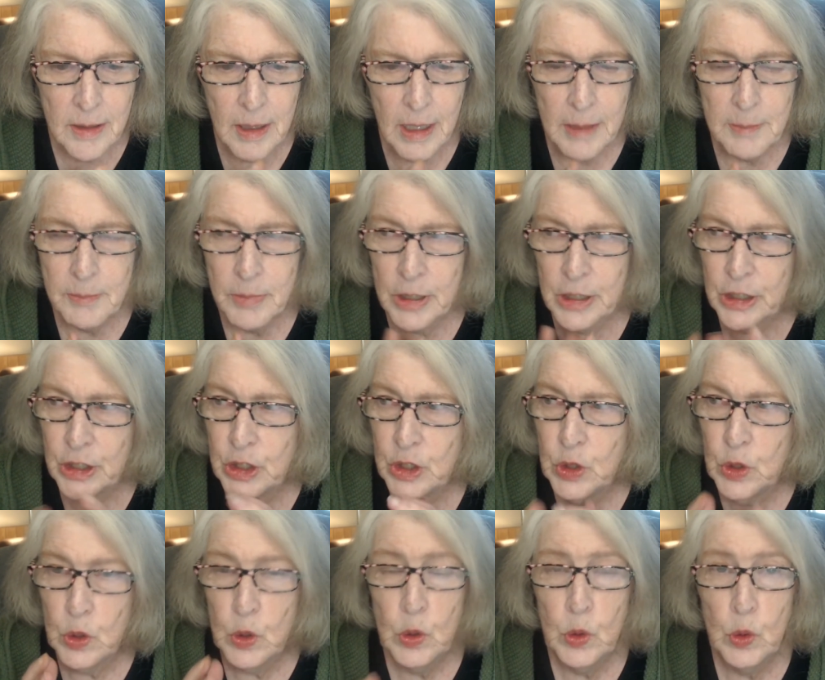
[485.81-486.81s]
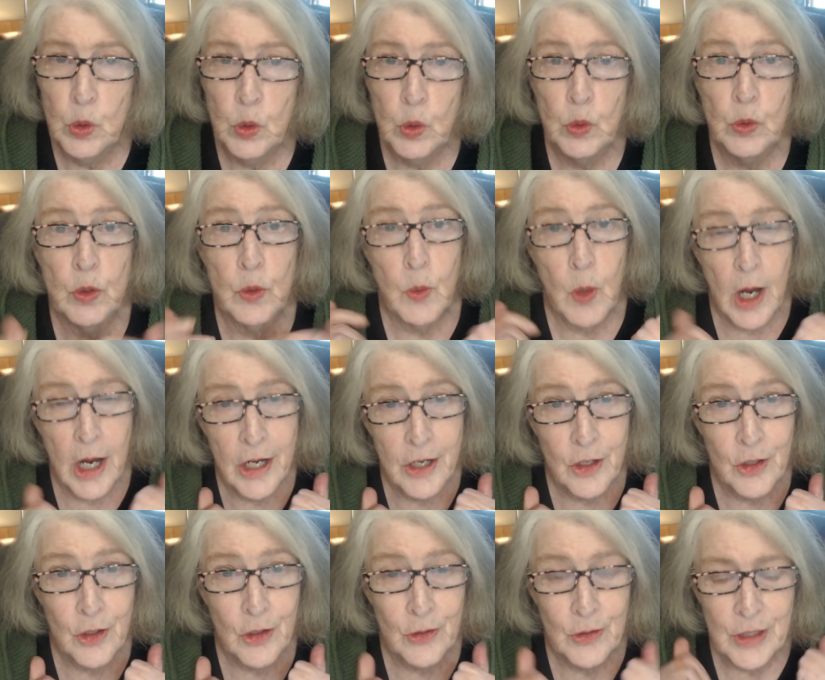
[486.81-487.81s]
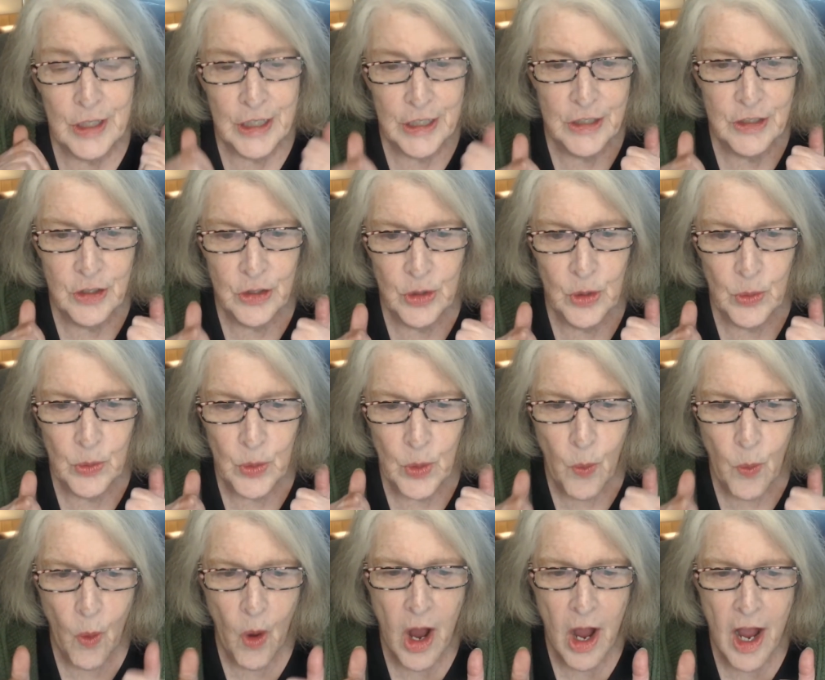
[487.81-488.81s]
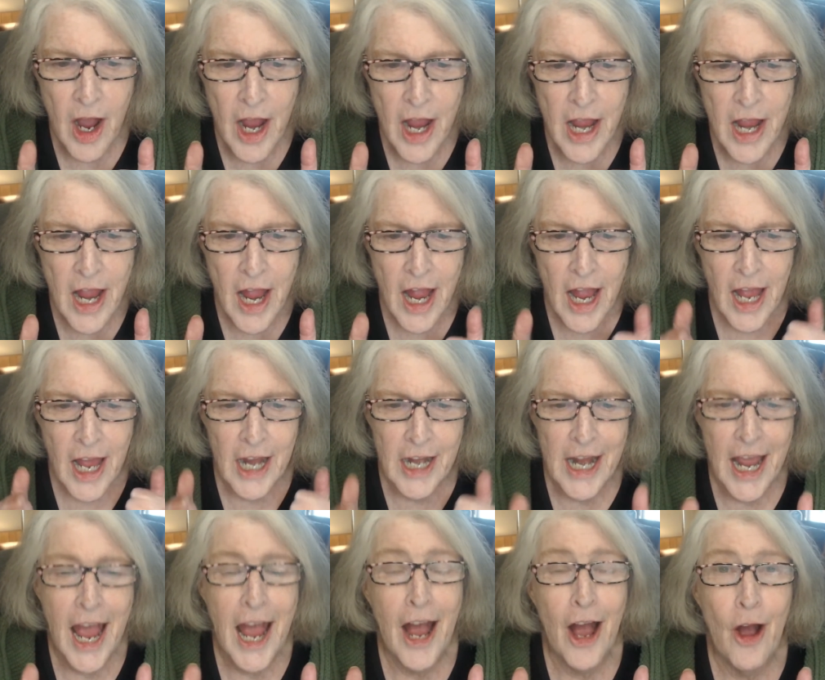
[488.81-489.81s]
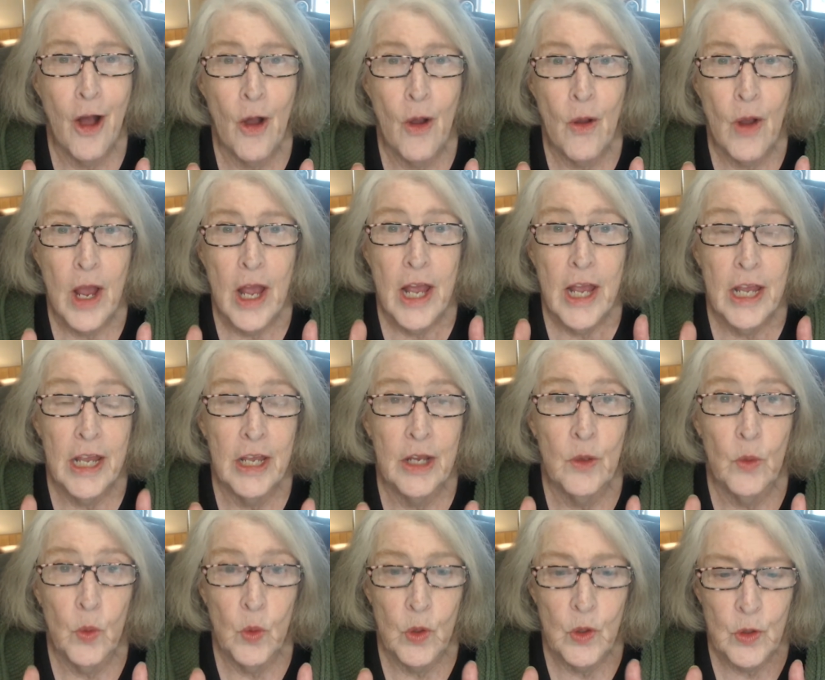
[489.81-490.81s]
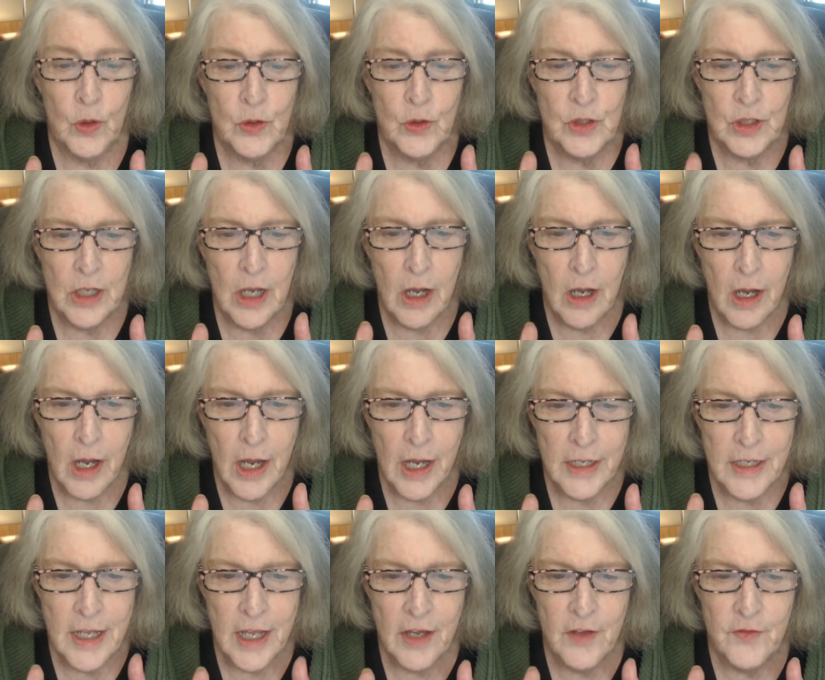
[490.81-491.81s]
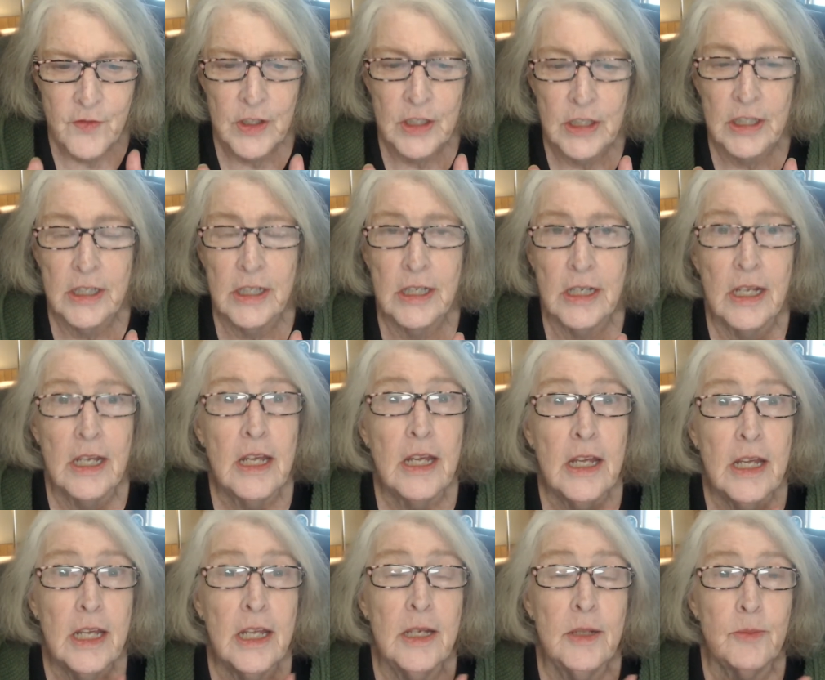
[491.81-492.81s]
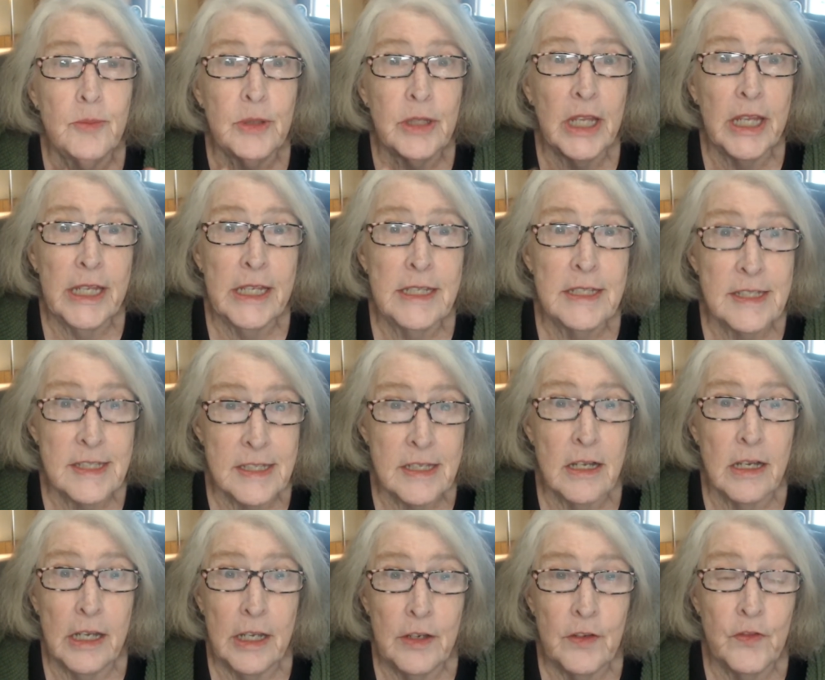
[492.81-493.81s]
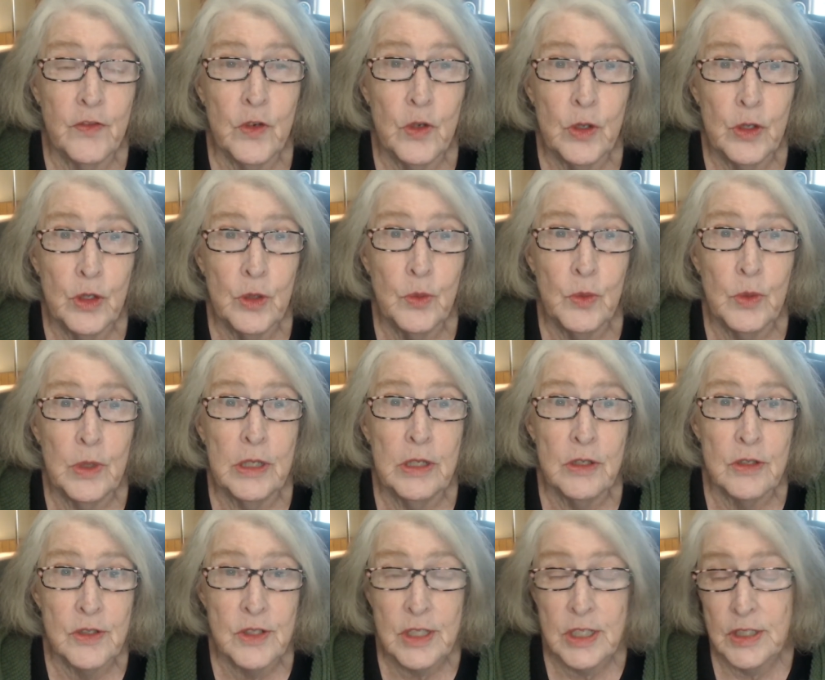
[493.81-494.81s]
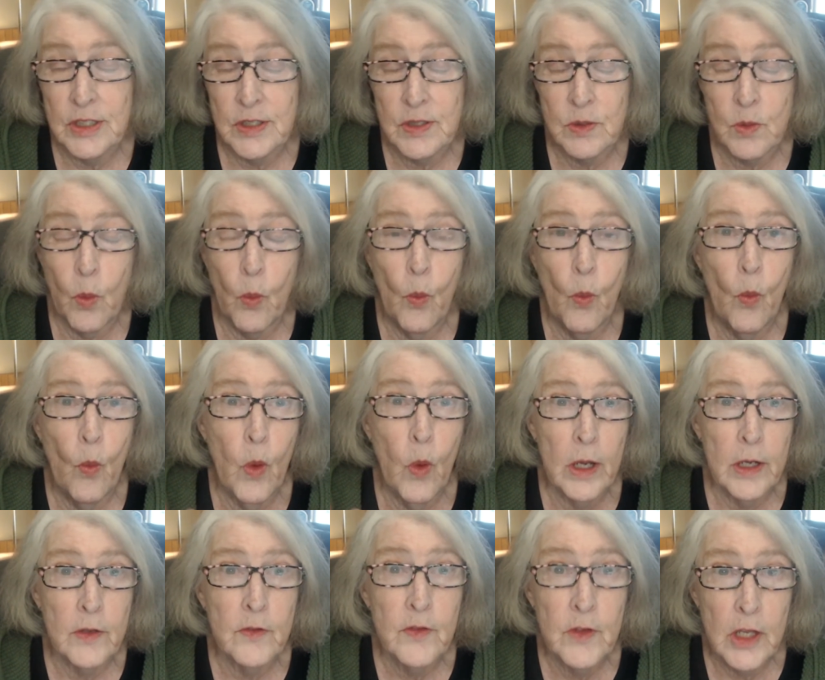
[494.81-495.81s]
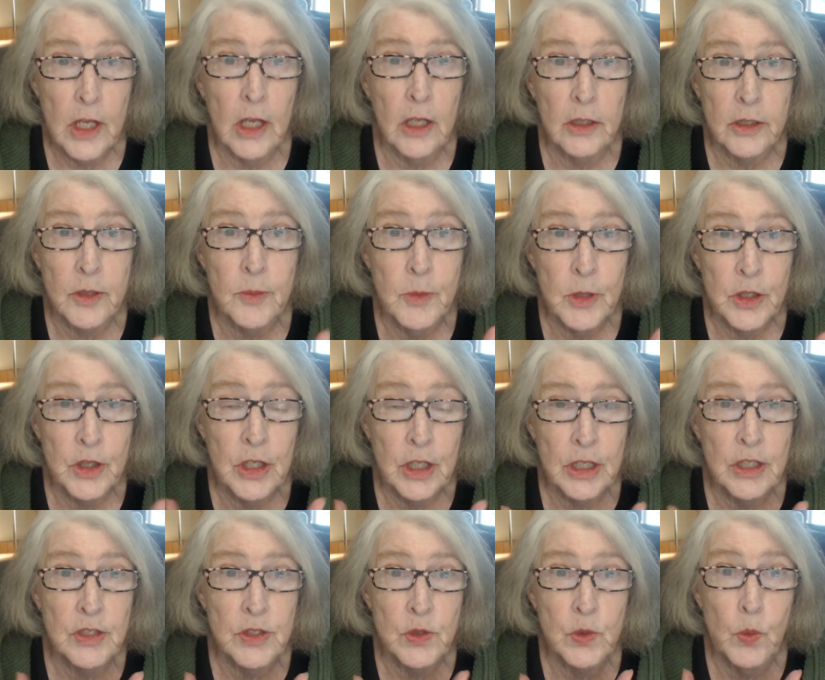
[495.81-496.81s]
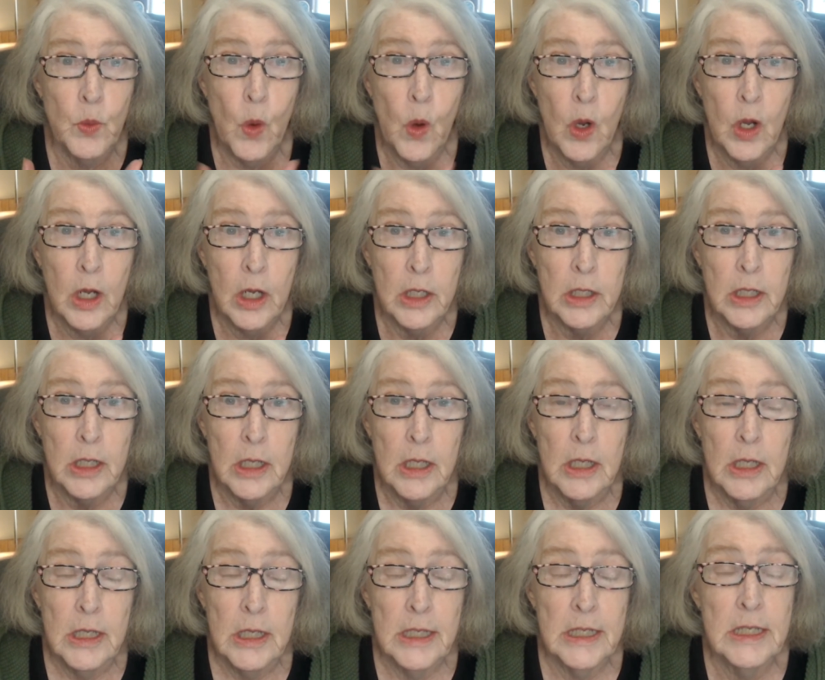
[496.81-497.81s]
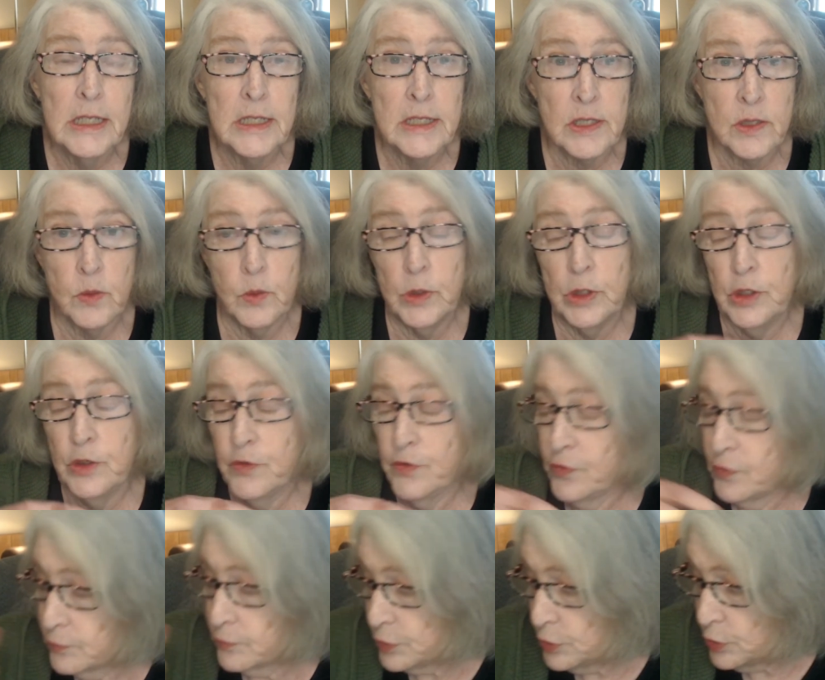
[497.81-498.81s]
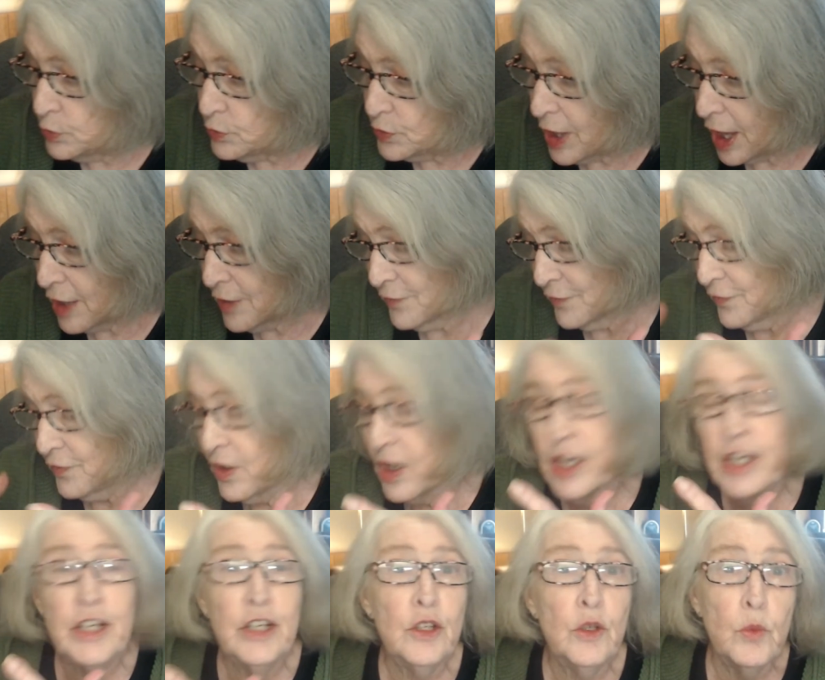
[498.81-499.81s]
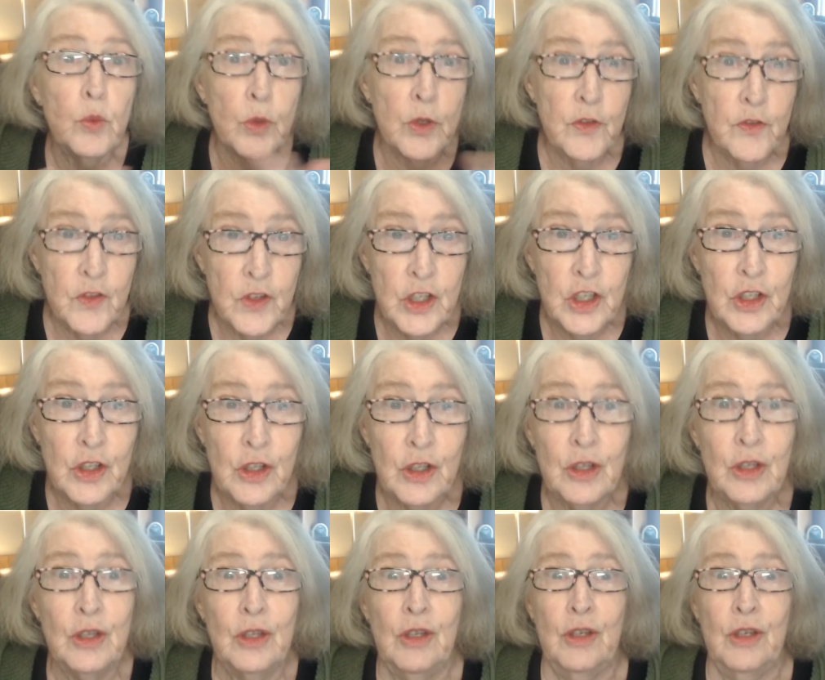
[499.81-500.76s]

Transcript: But you, the writer, need to know the why and how in order to hide that villain in plain sight for your readers, because one of the ultimate things you want is when you do that final reveal,